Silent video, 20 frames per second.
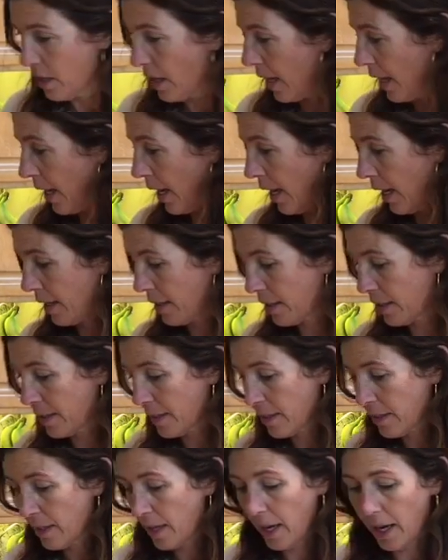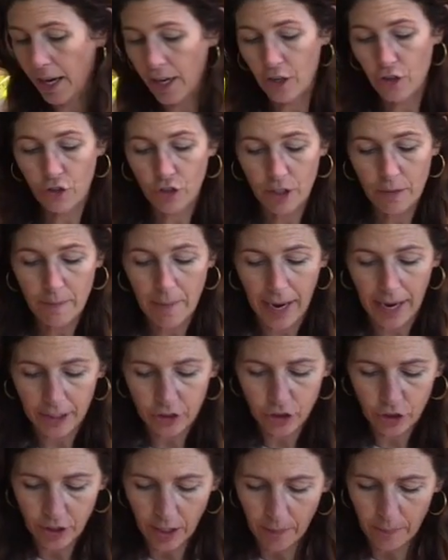And I usually
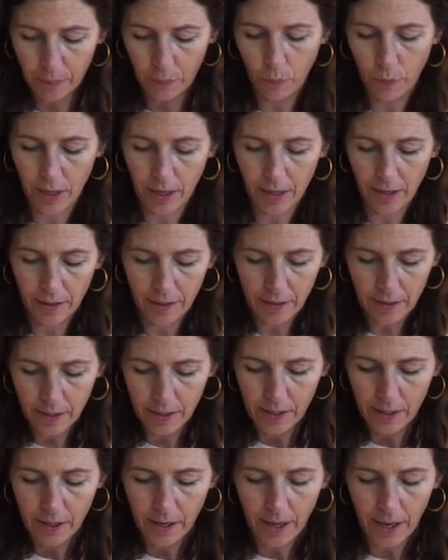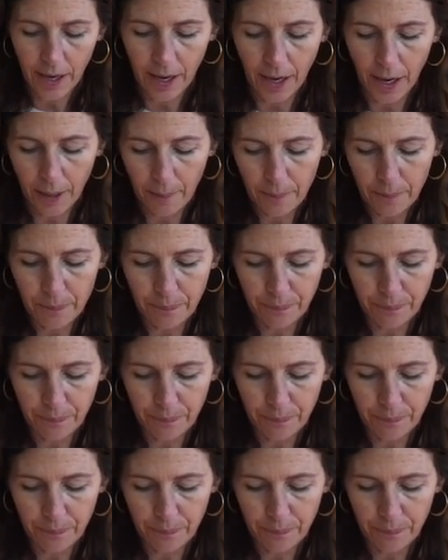mash it up with a